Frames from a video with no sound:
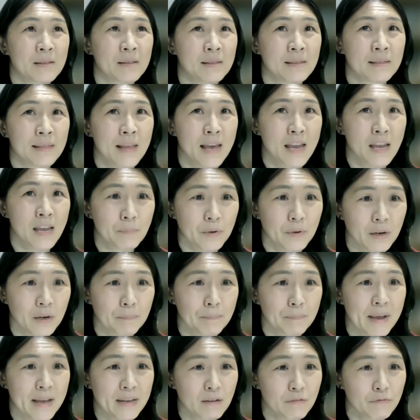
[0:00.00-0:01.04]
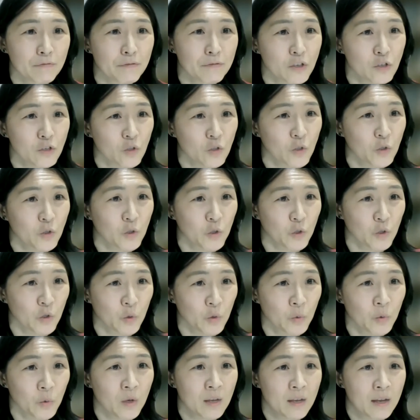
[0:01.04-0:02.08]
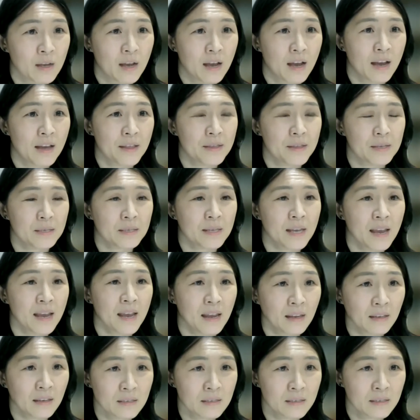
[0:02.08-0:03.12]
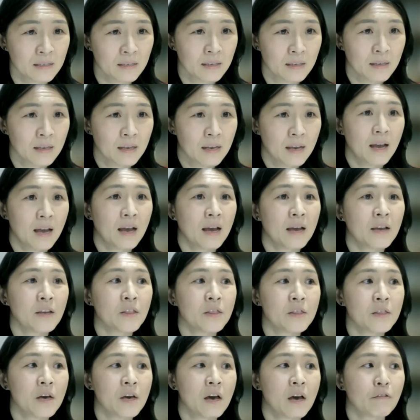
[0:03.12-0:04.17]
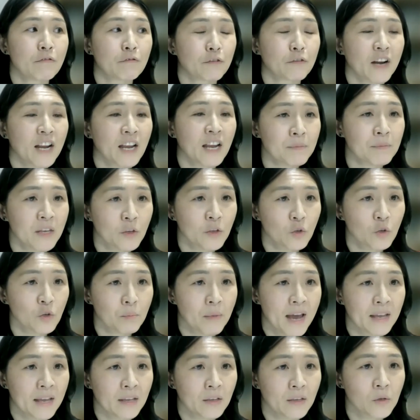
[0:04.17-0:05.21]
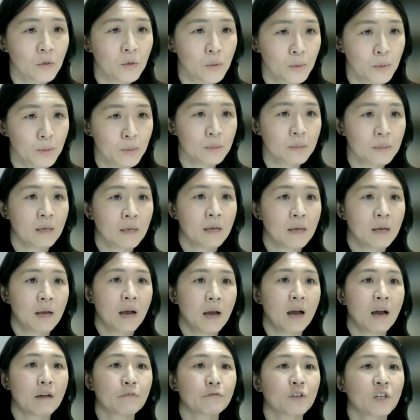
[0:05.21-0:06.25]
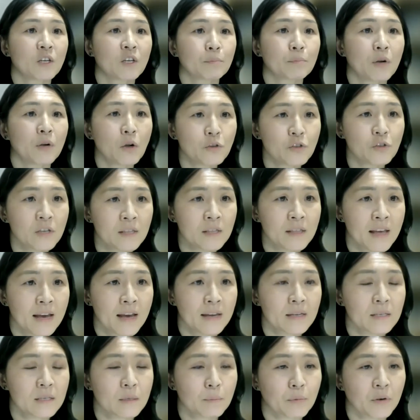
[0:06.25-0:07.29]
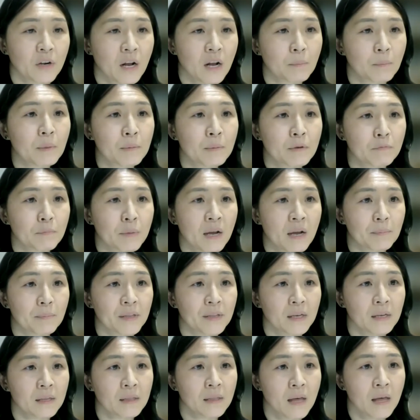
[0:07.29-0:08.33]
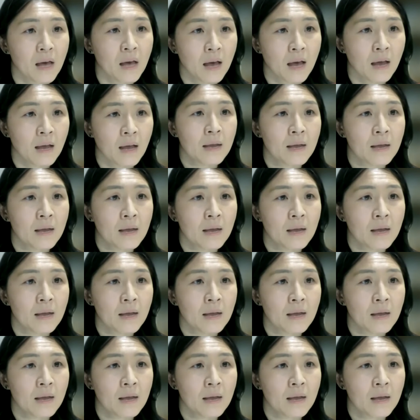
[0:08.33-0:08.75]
labor beneficial to the state, the frame that you might use for approaching that as a problem of public law